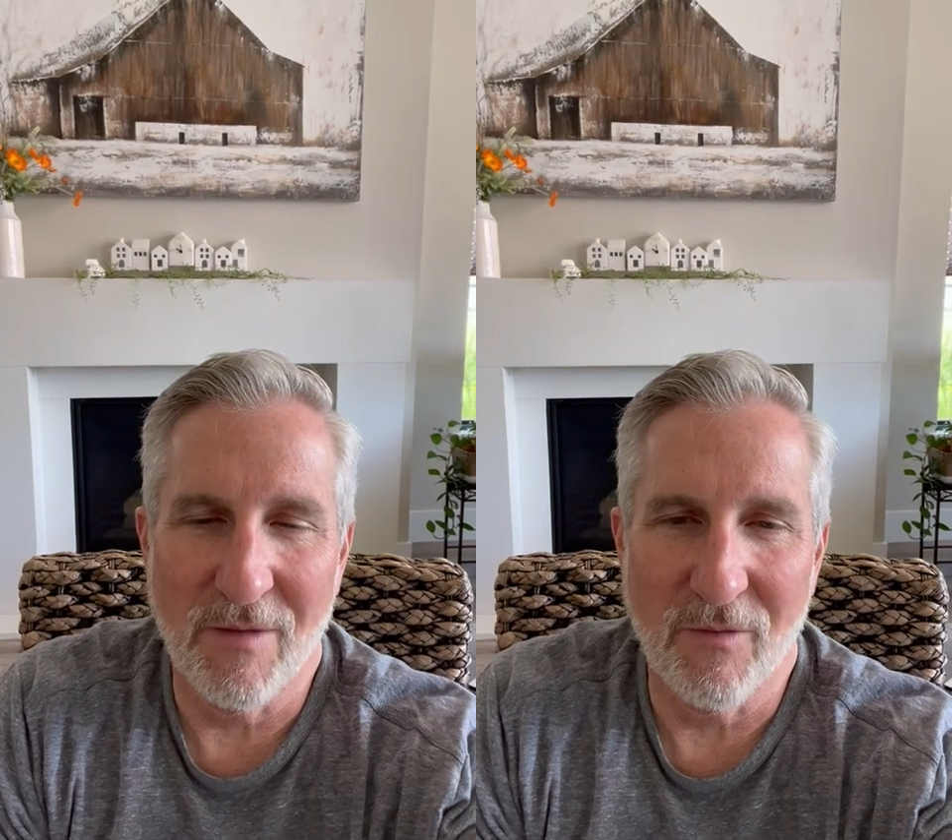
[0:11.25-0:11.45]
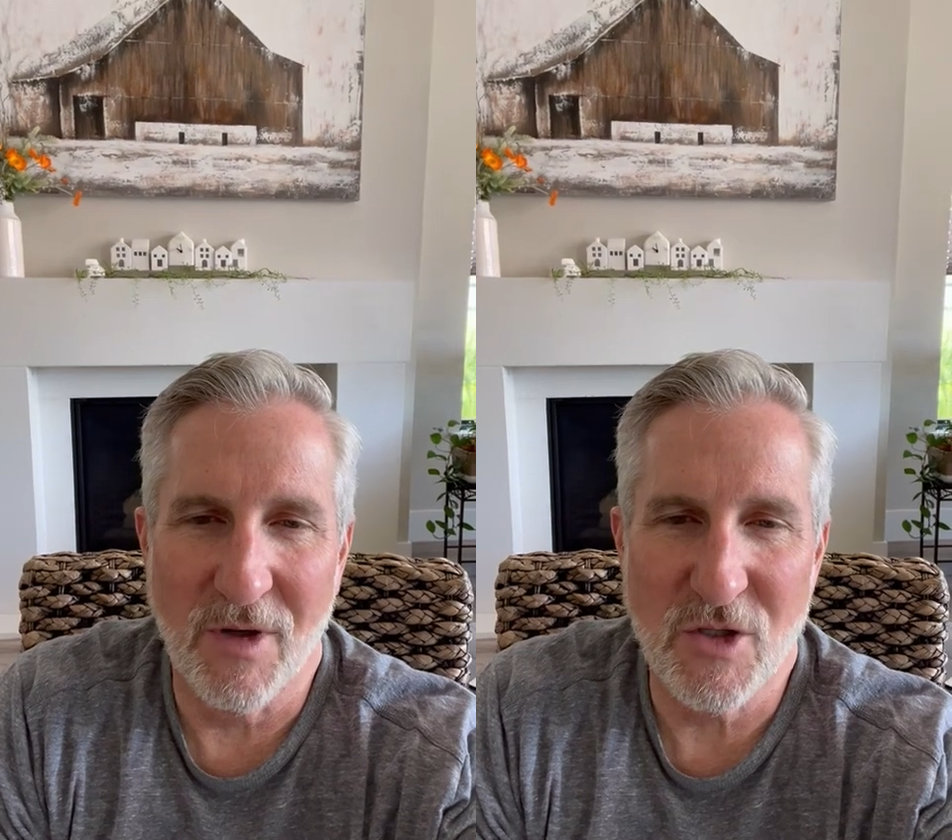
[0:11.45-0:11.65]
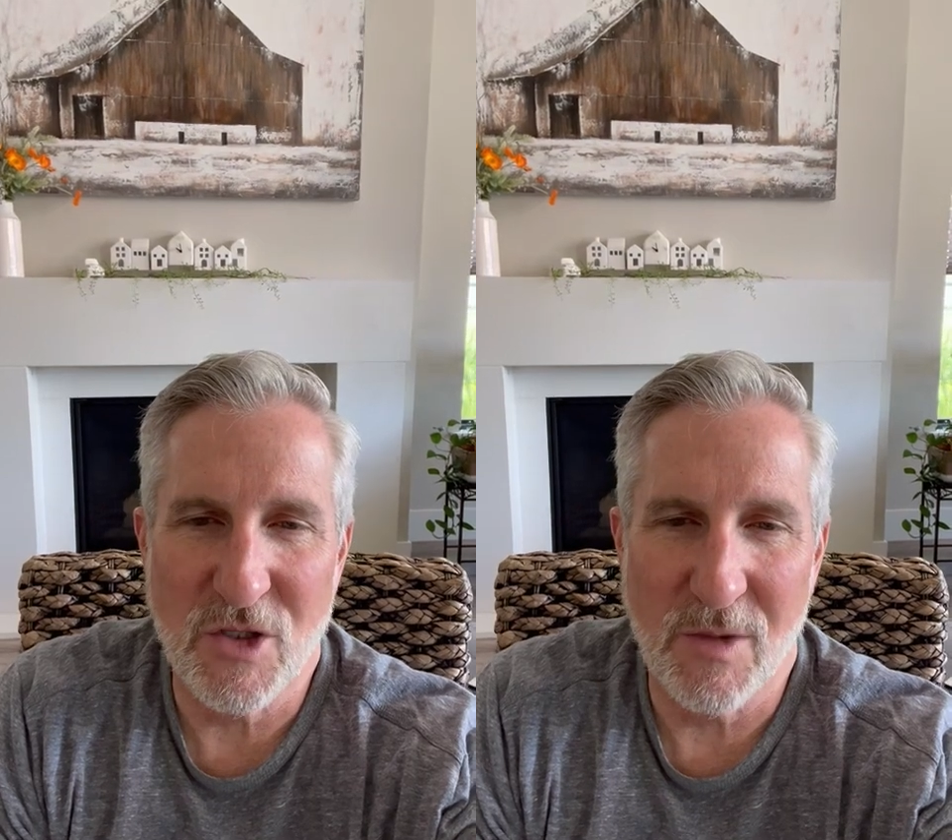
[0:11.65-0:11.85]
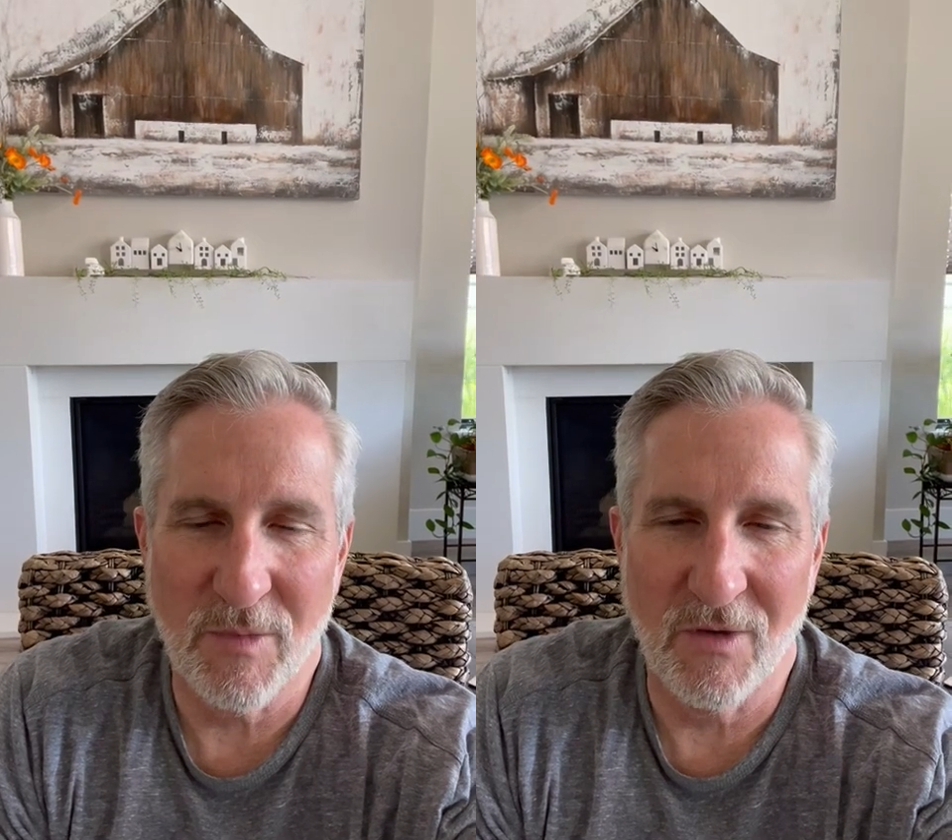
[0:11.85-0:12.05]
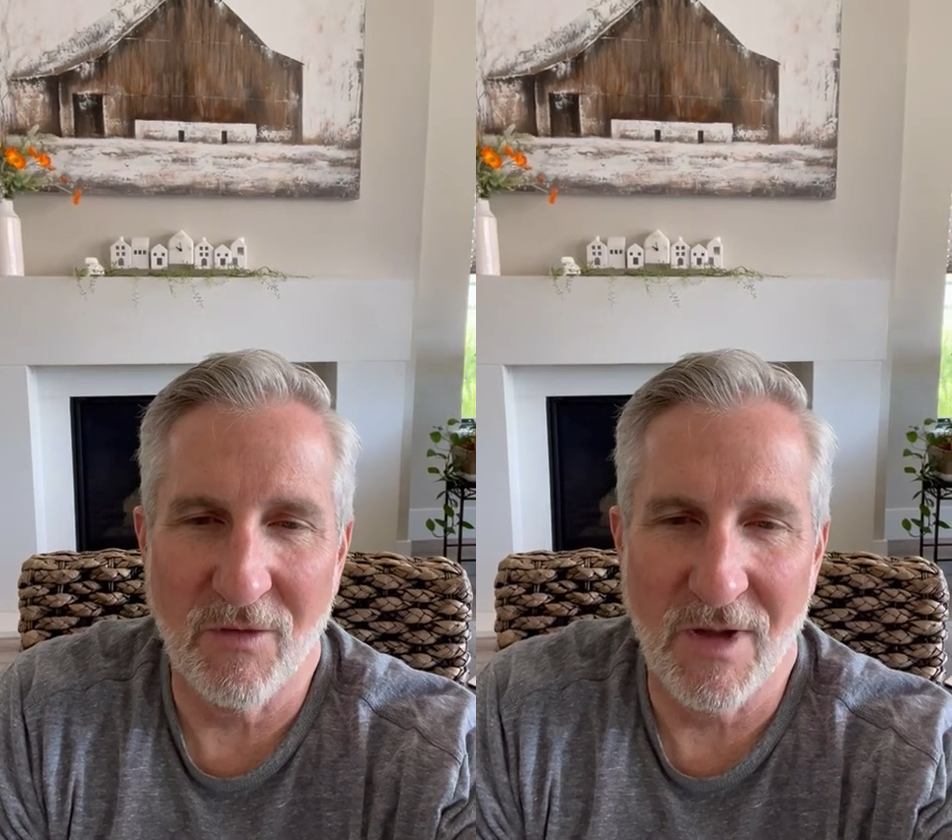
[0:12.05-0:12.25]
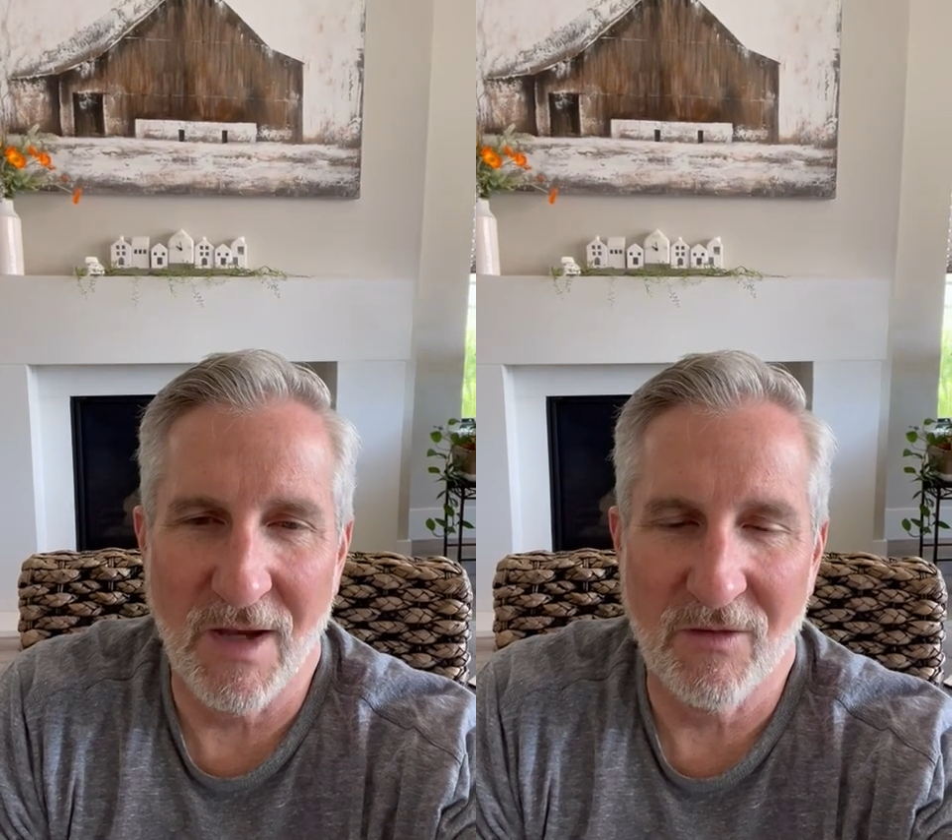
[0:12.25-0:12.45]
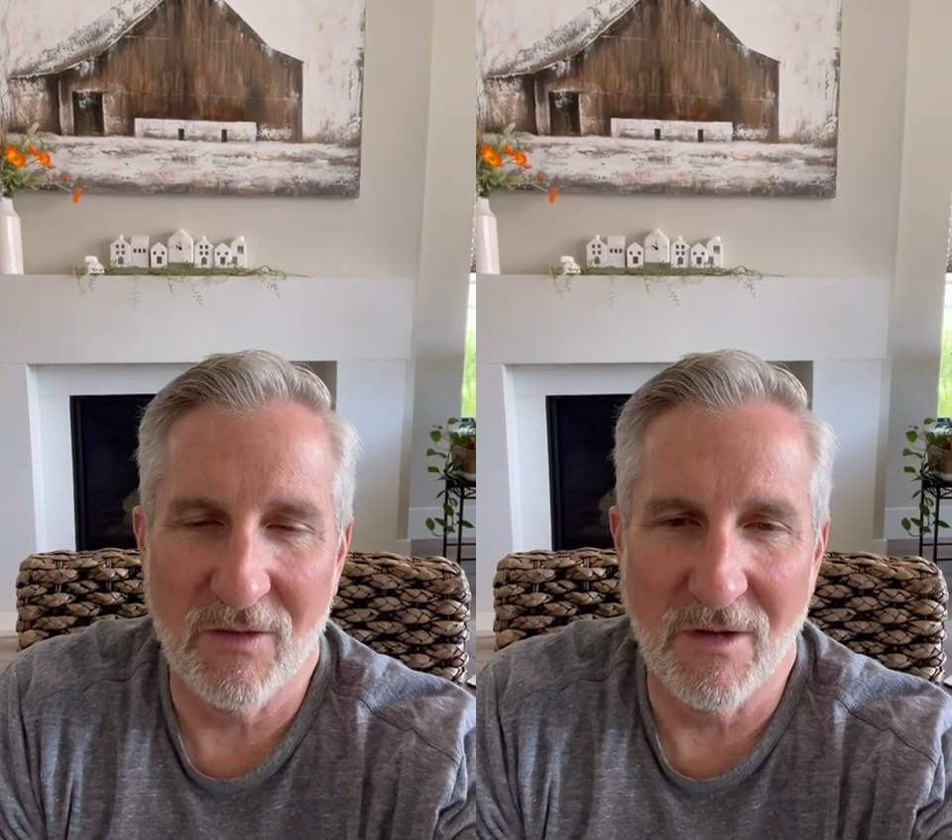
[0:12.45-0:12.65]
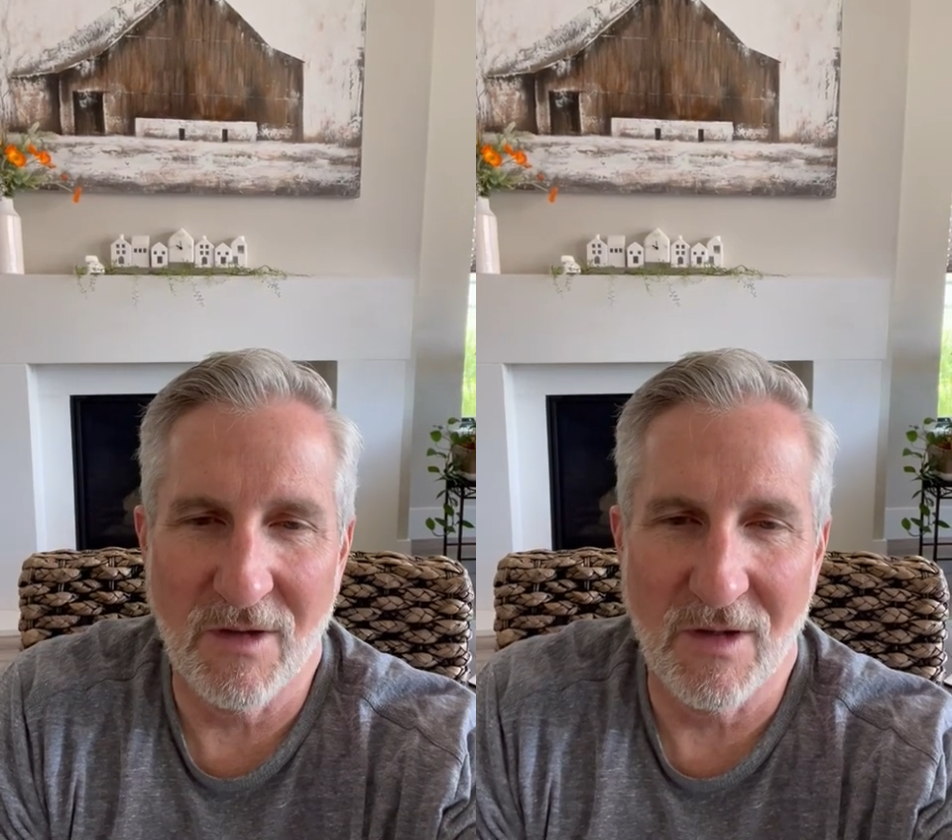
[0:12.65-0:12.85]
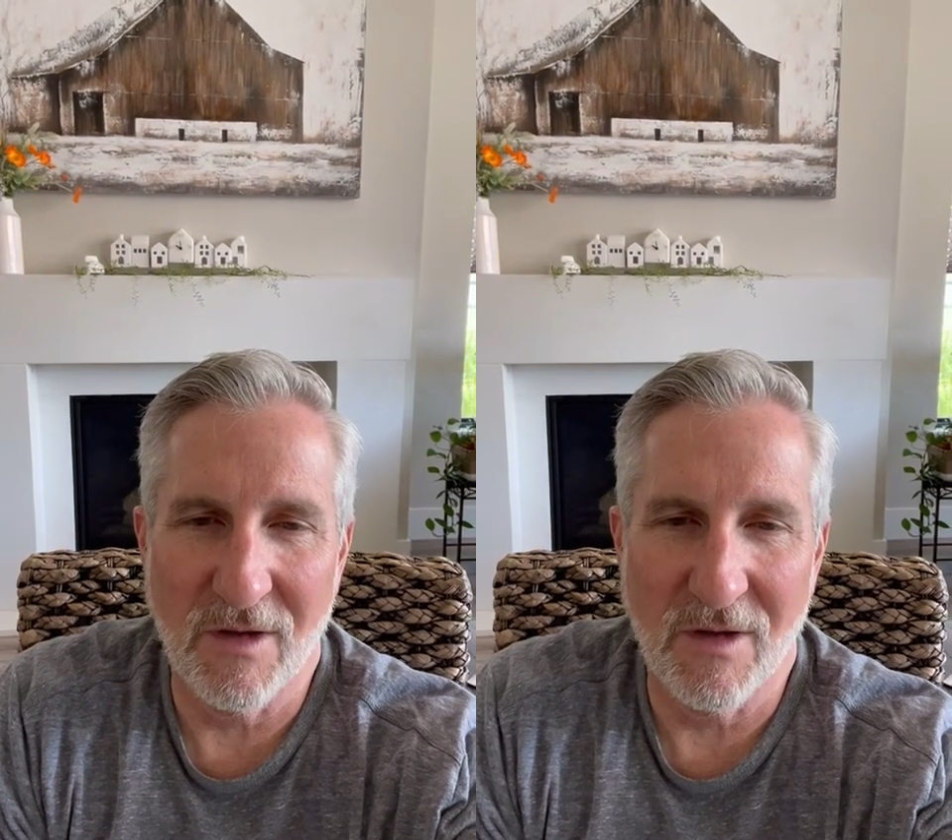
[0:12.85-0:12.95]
a friendship that has lasted uh,